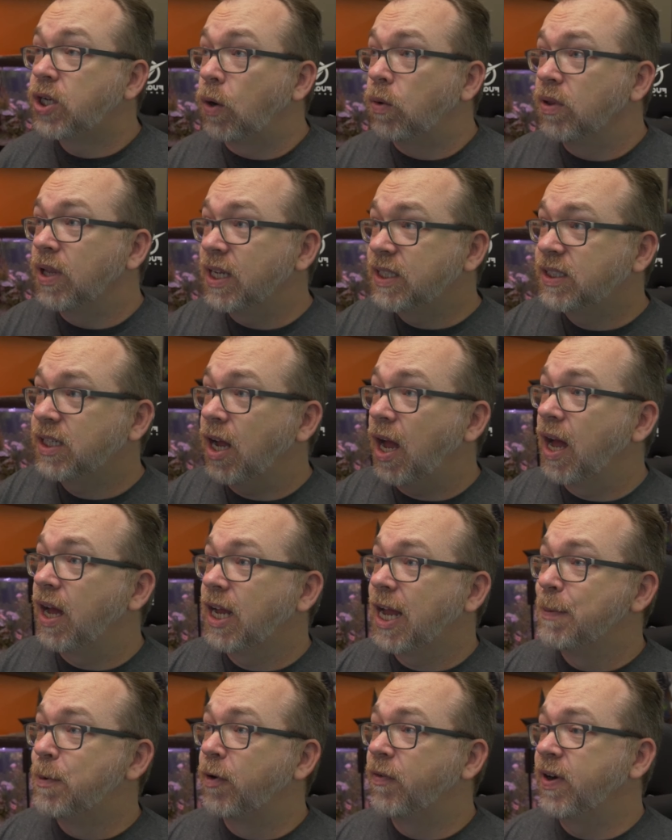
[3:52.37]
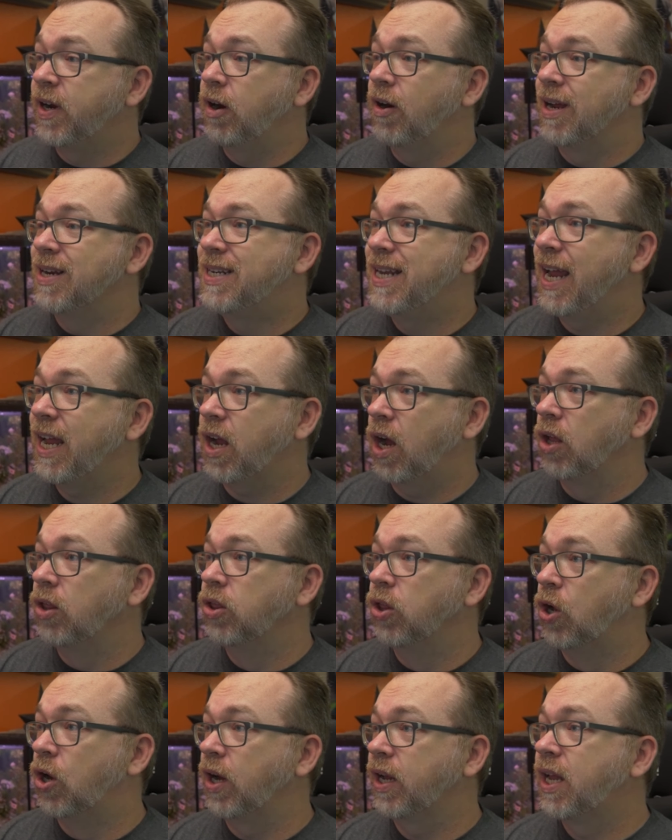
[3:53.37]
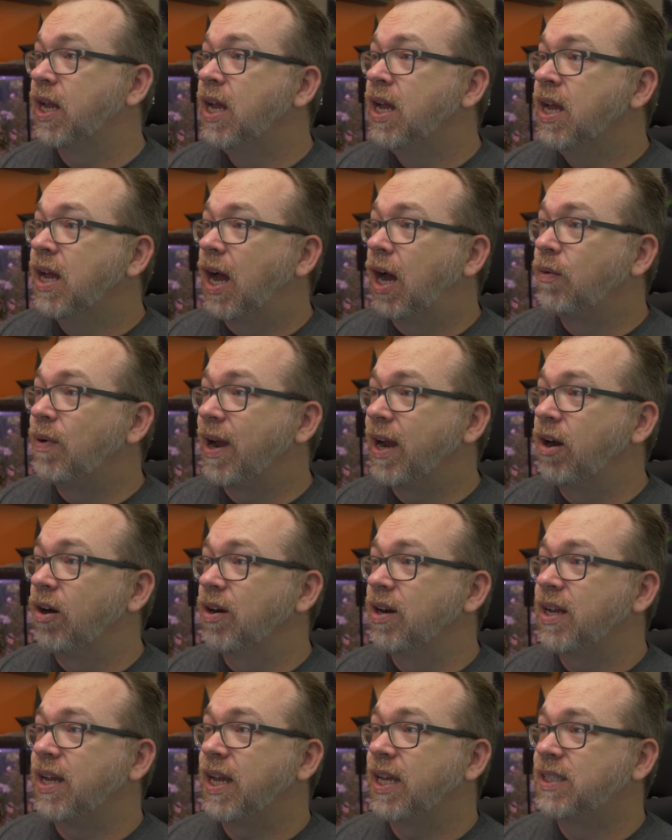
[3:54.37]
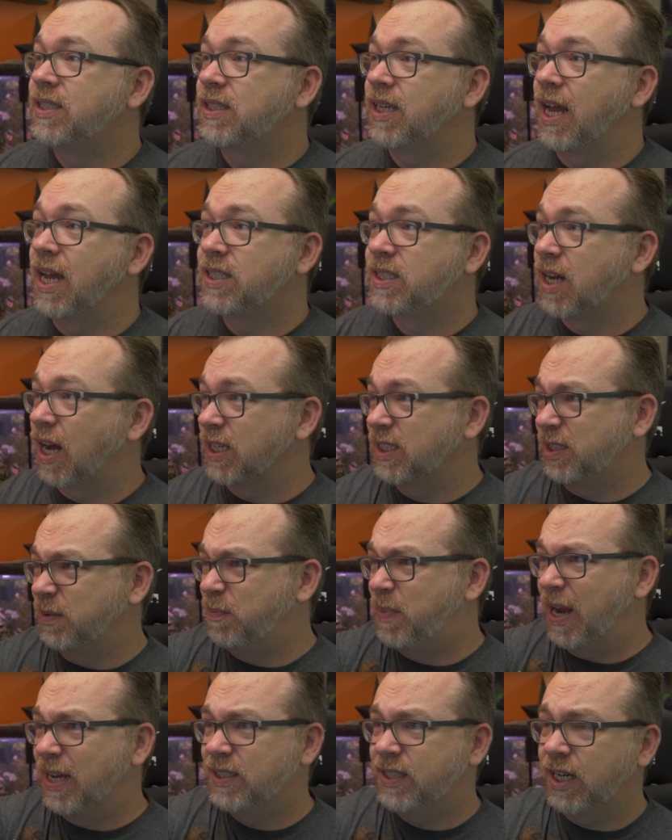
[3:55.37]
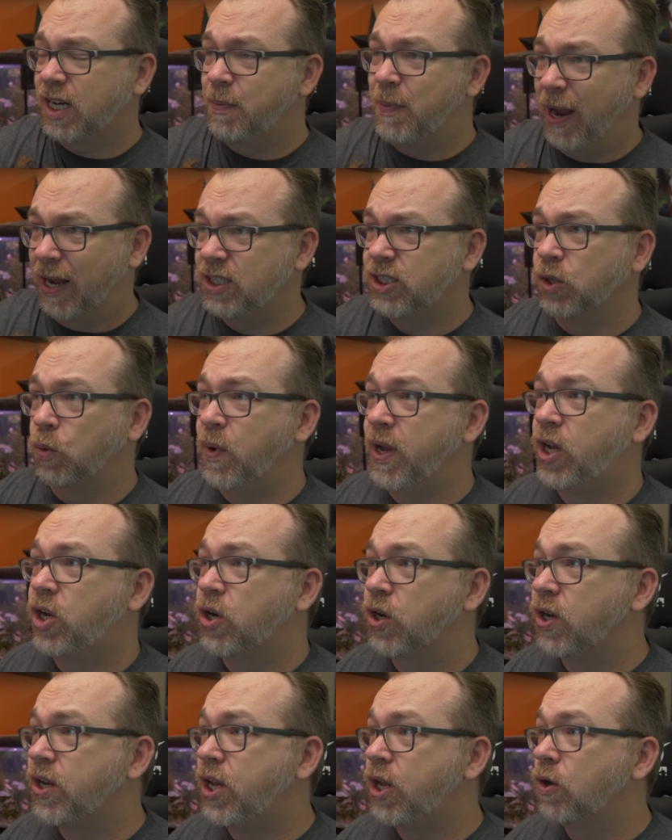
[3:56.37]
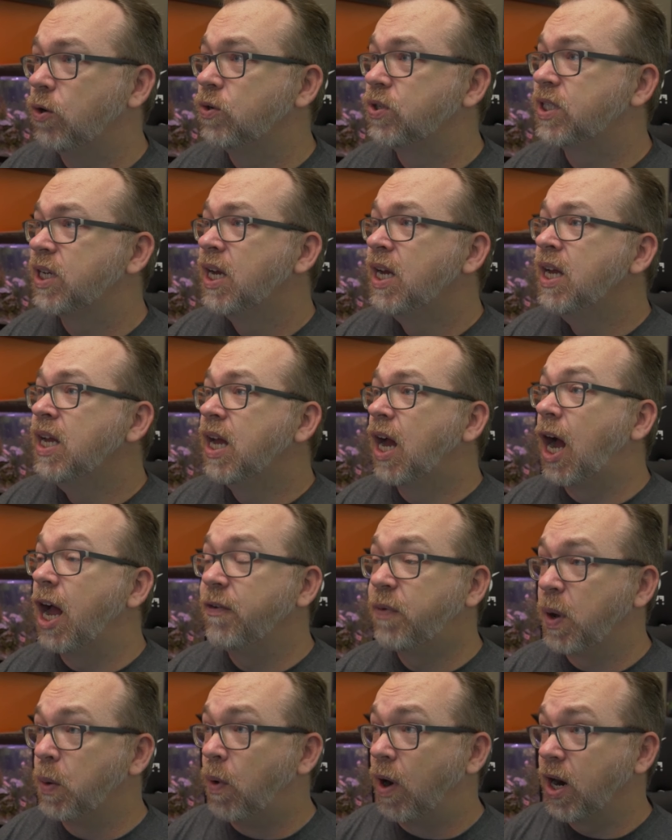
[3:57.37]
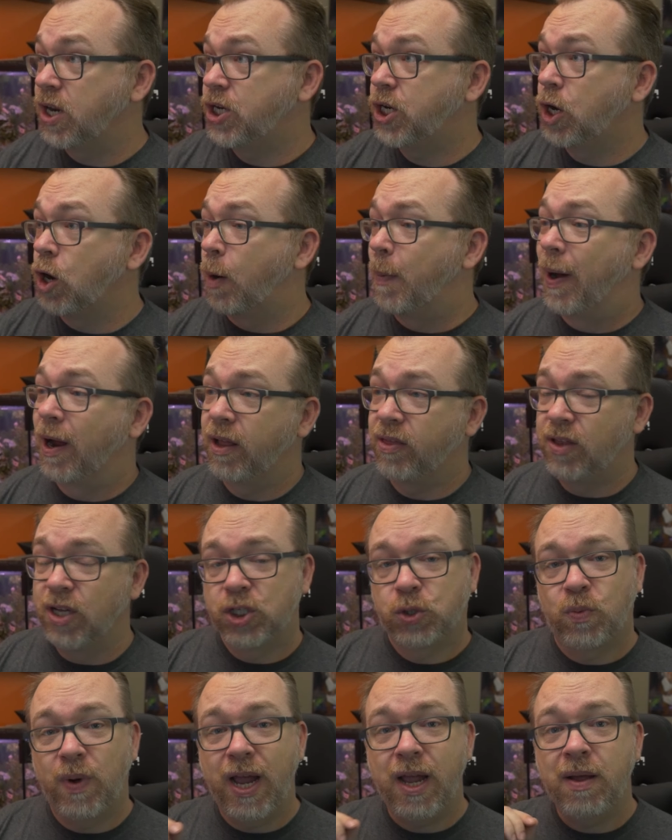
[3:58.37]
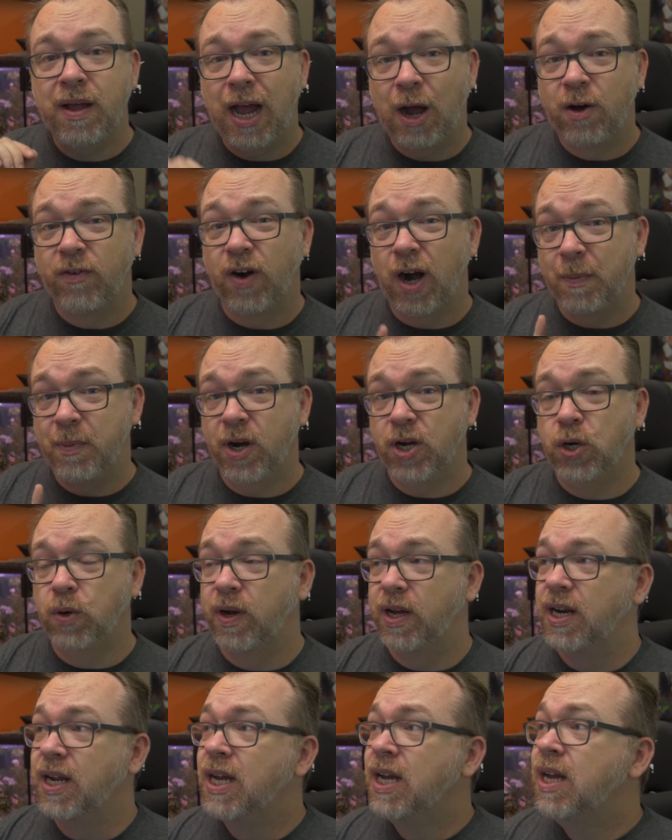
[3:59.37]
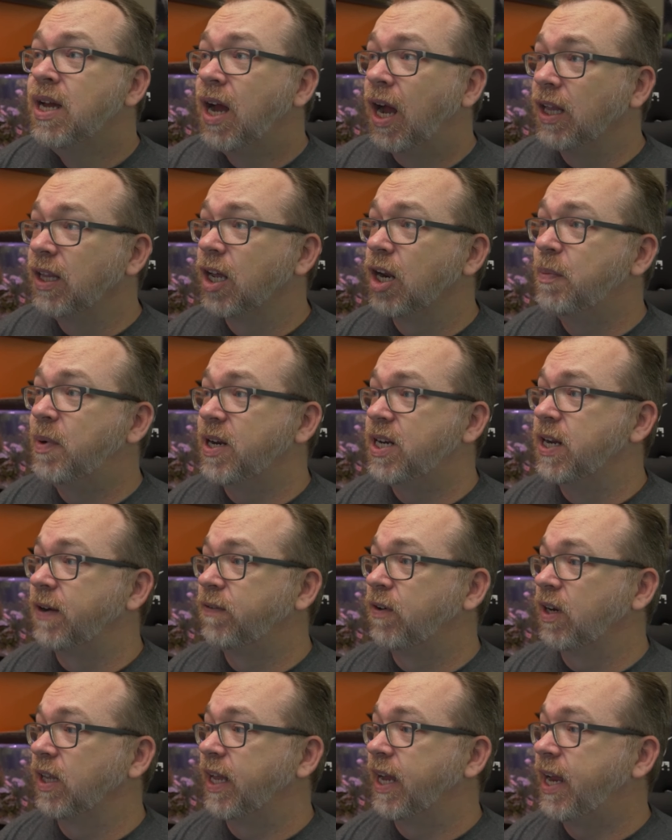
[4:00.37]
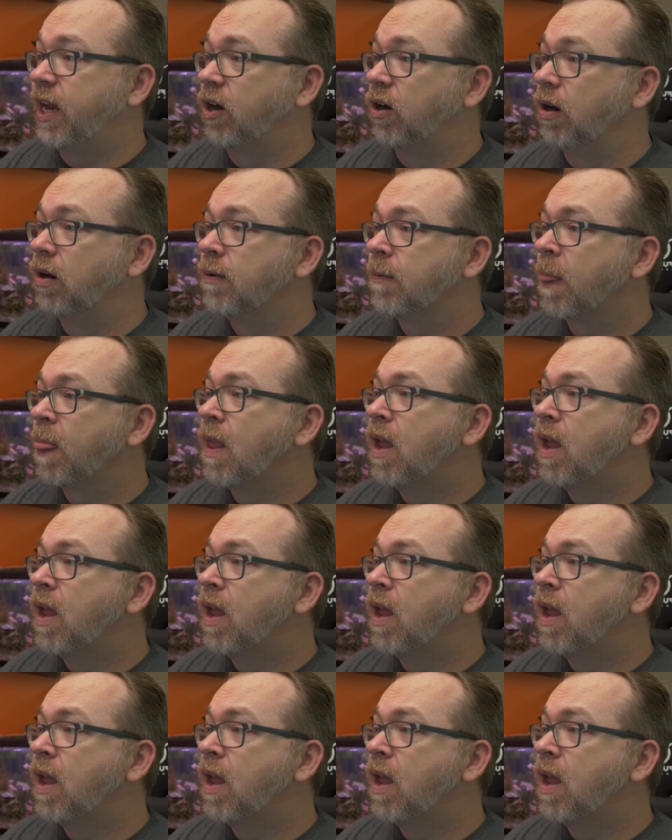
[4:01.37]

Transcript: So let's uh, come over here and take a look uh, right here, it's it's got some basic commands that we could use uh, if we wanted to go about it this way. However, I'm going to do it a little bit differently here.